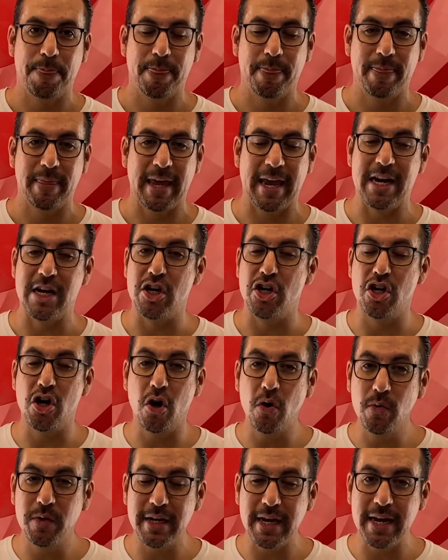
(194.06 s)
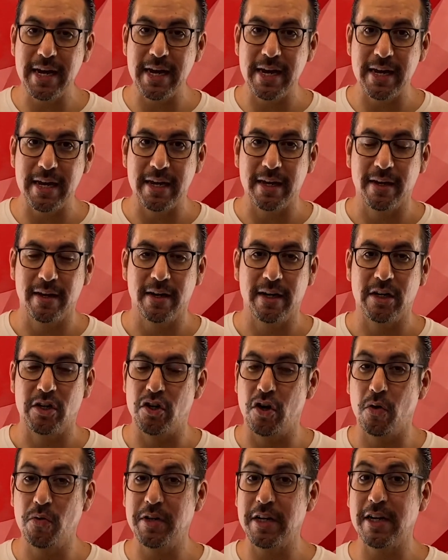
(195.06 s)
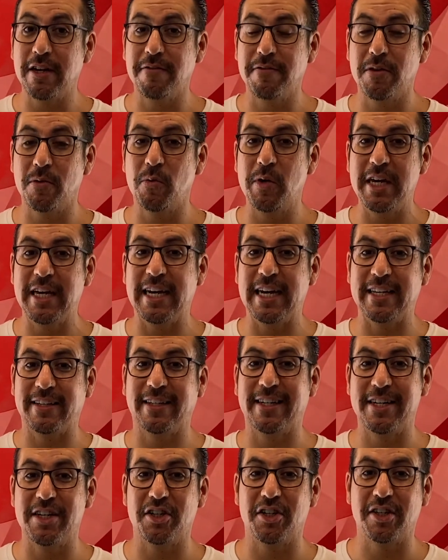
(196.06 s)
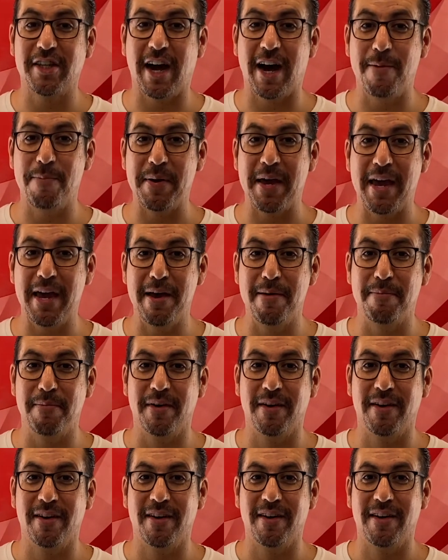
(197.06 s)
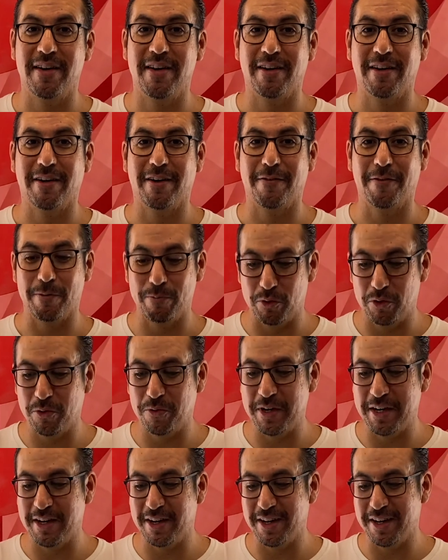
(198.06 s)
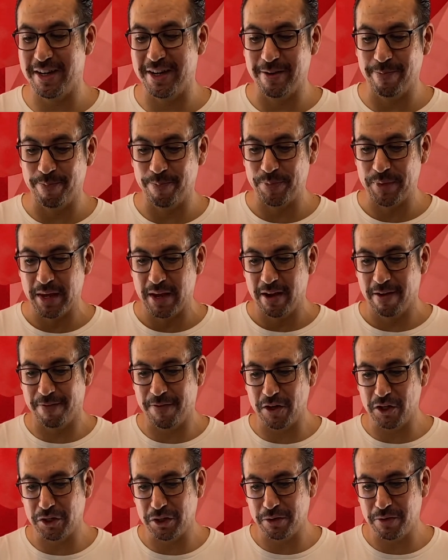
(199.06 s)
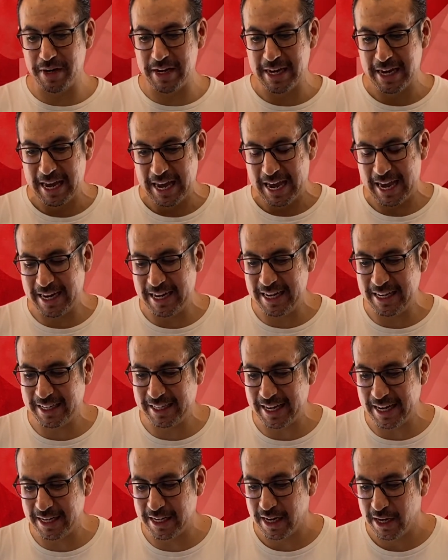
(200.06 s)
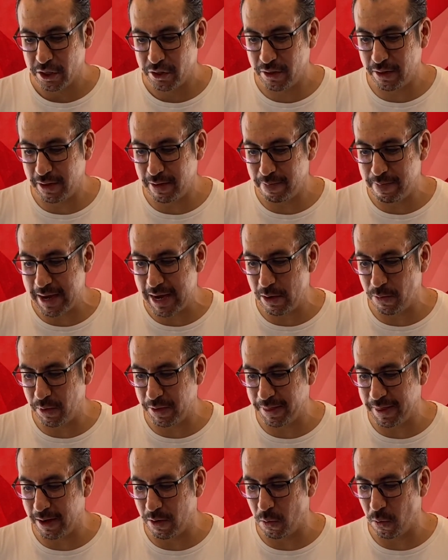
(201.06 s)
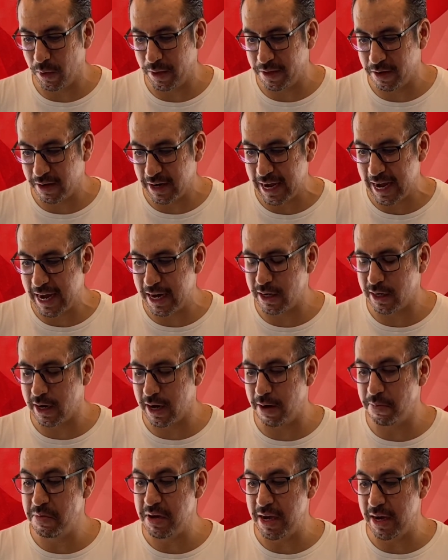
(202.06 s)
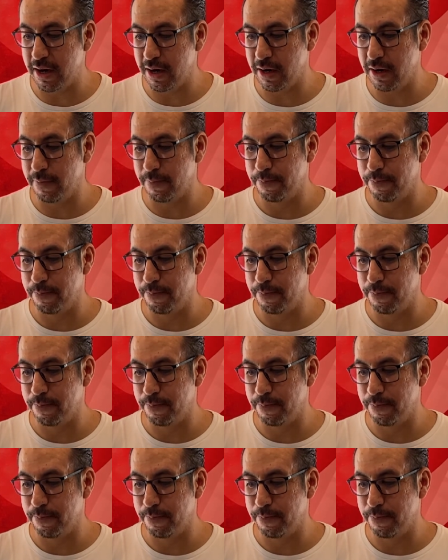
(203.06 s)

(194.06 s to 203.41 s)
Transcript: And no day of the week is going to stop him from doing good. Verse 3, and he said to the man with the withered hand, come here.